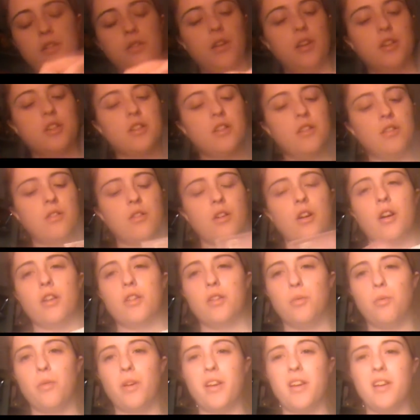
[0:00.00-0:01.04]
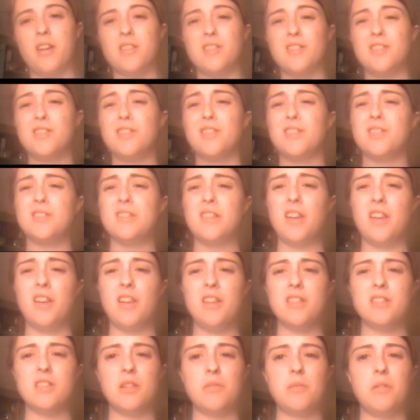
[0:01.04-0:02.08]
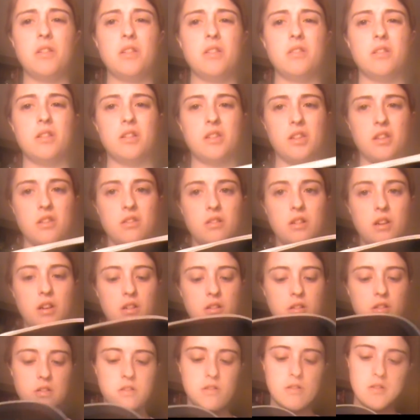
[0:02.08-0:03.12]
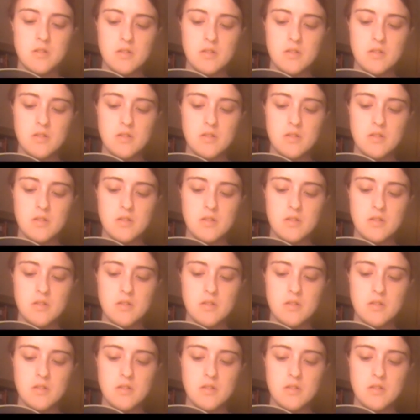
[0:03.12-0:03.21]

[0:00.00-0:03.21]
I shouldn't have gotten the white because it's going to stain easily, but I didn't like the other color.